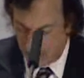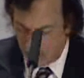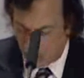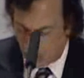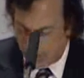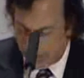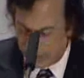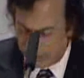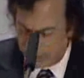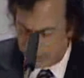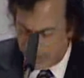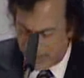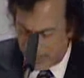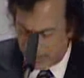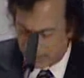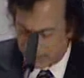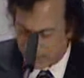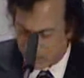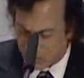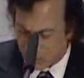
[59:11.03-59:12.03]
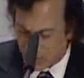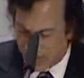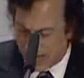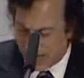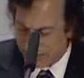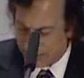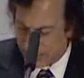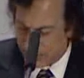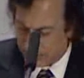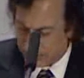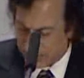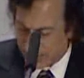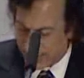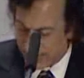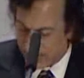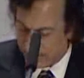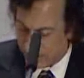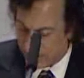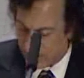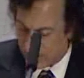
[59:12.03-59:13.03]
Quentin Bell described the
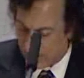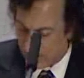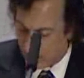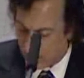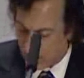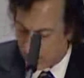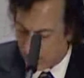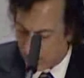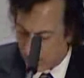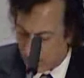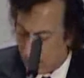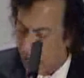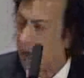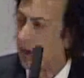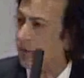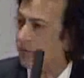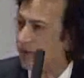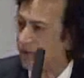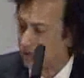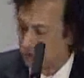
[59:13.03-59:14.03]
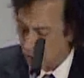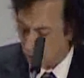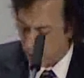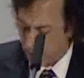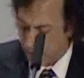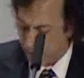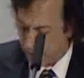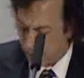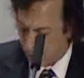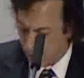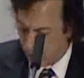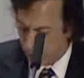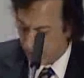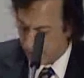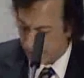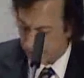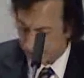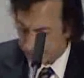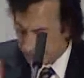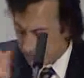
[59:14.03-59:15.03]
plight of a Victorian
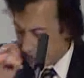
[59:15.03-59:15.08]
woman.